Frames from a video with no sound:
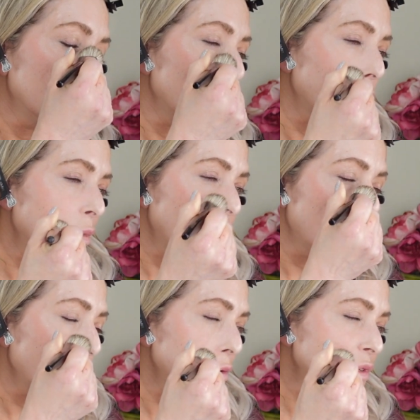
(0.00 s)
Mm,
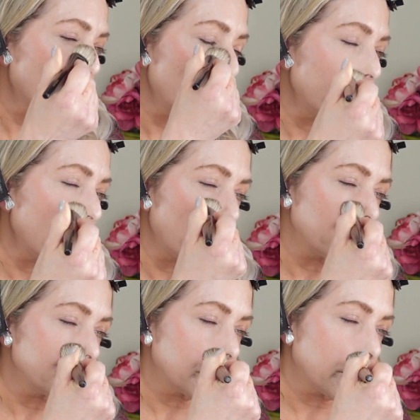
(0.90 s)
that was a couple
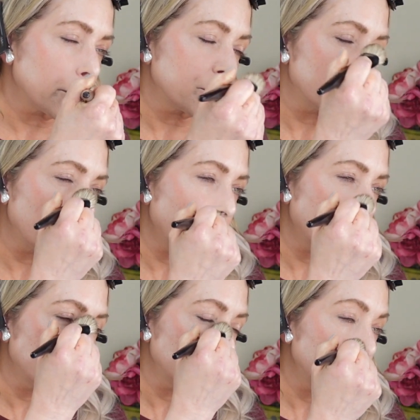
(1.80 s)
hours ago,
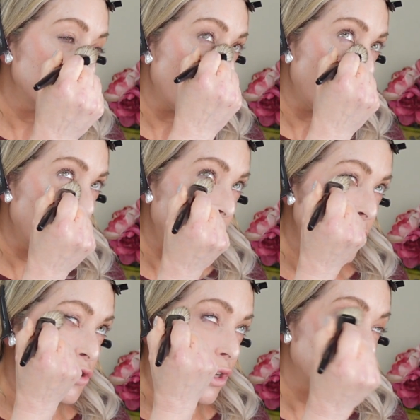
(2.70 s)
so it's all had
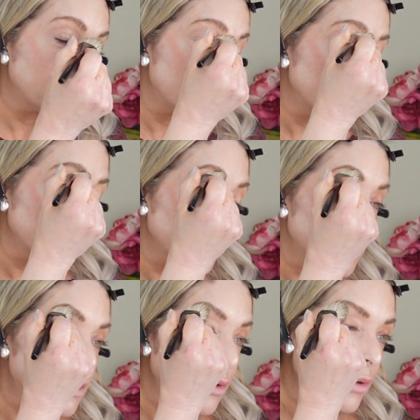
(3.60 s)
a chance to really
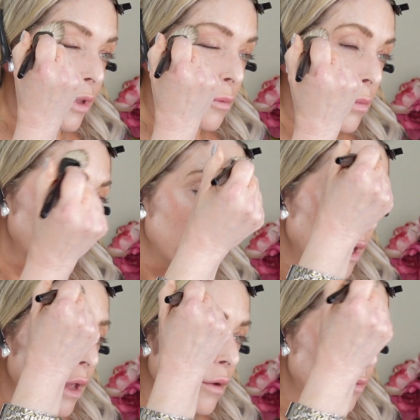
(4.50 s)
soak in by
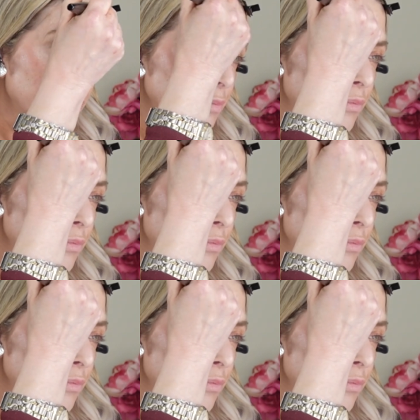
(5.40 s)
now.